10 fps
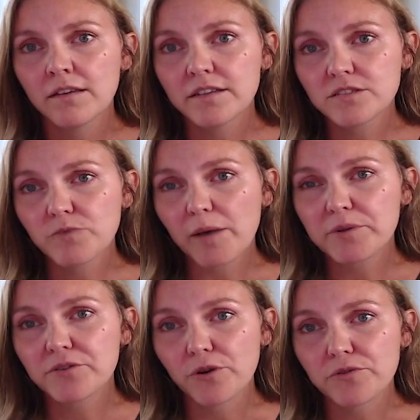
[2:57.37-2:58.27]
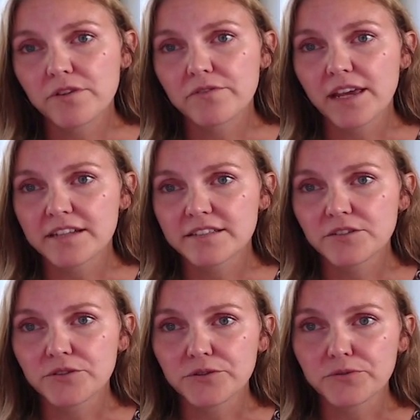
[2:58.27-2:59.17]
This rapid growth of the
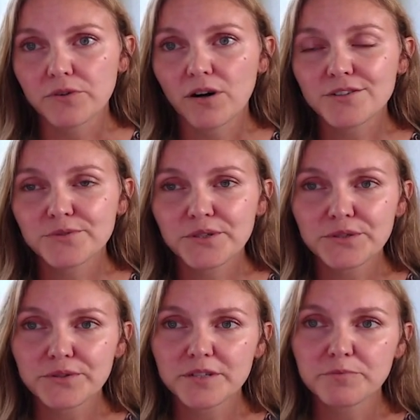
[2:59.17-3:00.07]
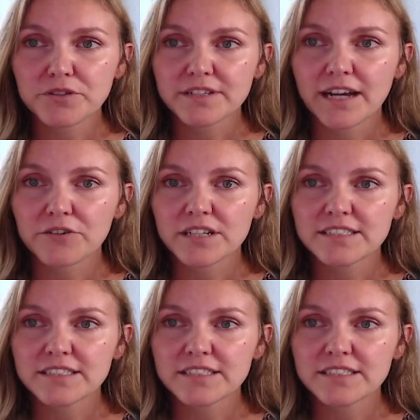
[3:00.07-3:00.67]
ACLU also included building out a